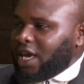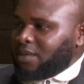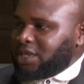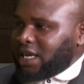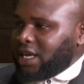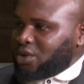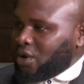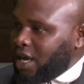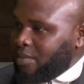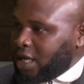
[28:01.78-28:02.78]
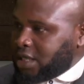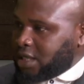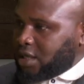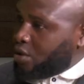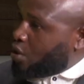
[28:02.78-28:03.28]
jackets or helmets.
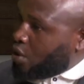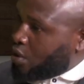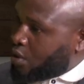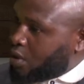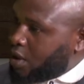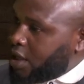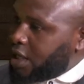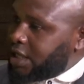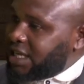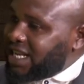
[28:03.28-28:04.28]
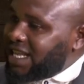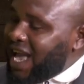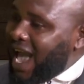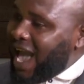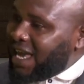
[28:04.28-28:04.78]
No, there's an
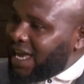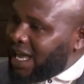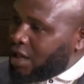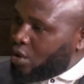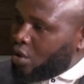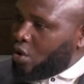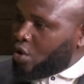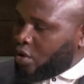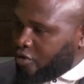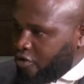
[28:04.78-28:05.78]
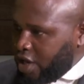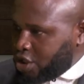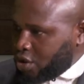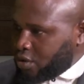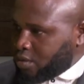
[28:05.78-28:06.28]
ILO
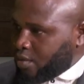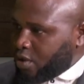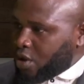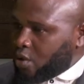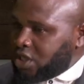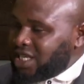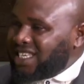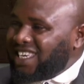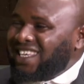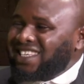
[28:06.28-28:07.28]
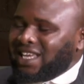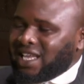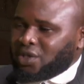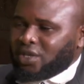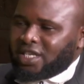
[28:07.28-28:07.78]
convention, which is the
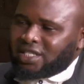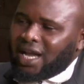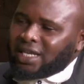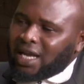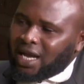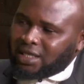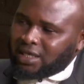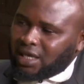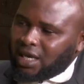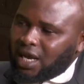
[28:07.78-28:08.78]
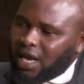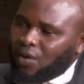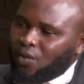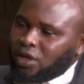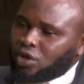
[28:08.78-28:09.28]
international standard
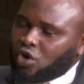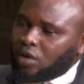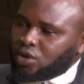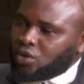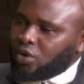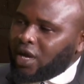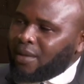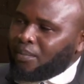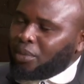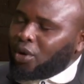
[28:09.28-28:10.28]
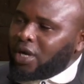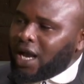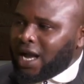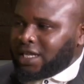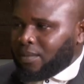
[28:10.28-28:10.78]
when it comes to employer
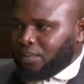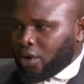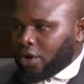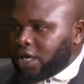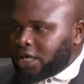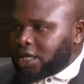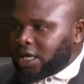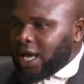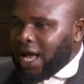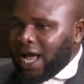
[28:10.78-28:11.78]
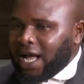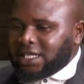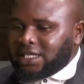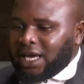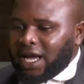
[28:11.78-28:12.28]
and employee.
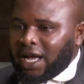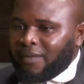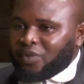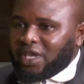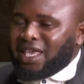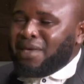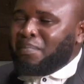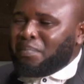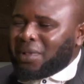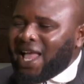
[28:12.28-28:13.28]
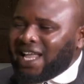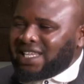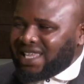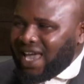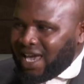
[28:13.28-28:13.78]
And there are
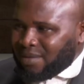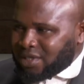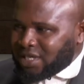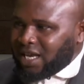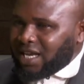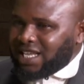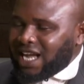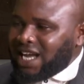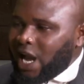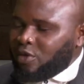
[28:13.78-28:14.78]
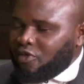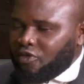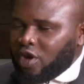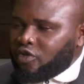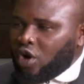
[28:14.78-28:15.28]
implied terms that are in
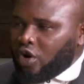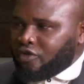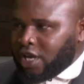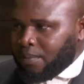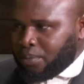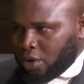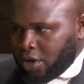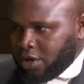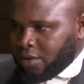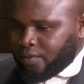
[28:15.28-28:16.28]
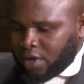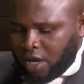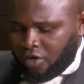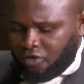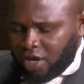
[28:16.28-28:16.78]
favor of the employee.
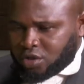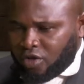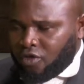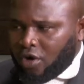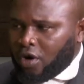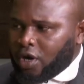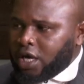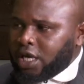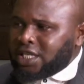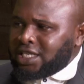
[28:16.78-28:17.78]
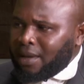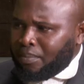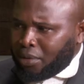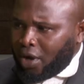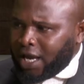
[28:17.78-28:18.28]
First of all, the
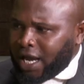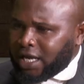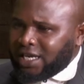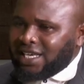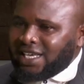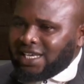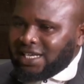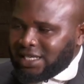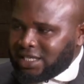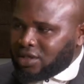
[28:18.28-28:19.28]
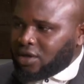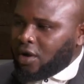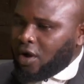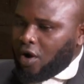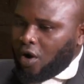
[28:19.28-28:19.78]
employer is
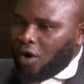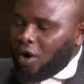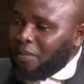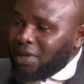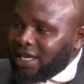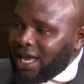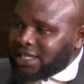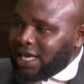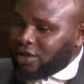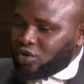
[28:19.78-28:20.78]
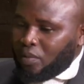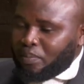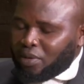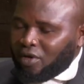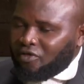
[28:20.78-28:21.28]
obligated to
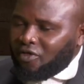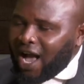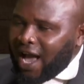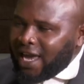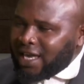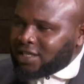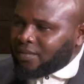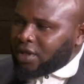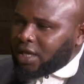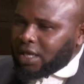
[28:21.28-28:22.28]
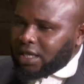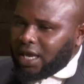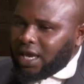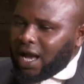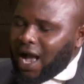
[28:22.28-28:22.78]
provide
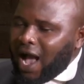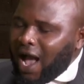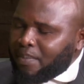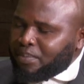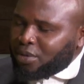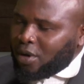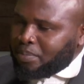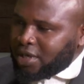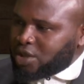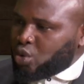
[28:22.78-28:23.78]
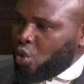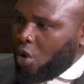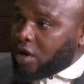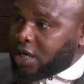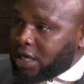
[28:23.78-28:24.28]
the appropriate
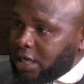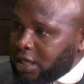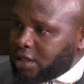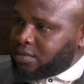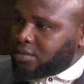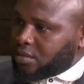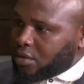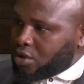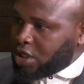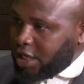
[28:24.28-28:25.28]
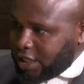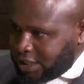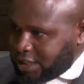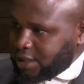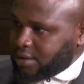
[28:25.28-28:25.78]
working kits,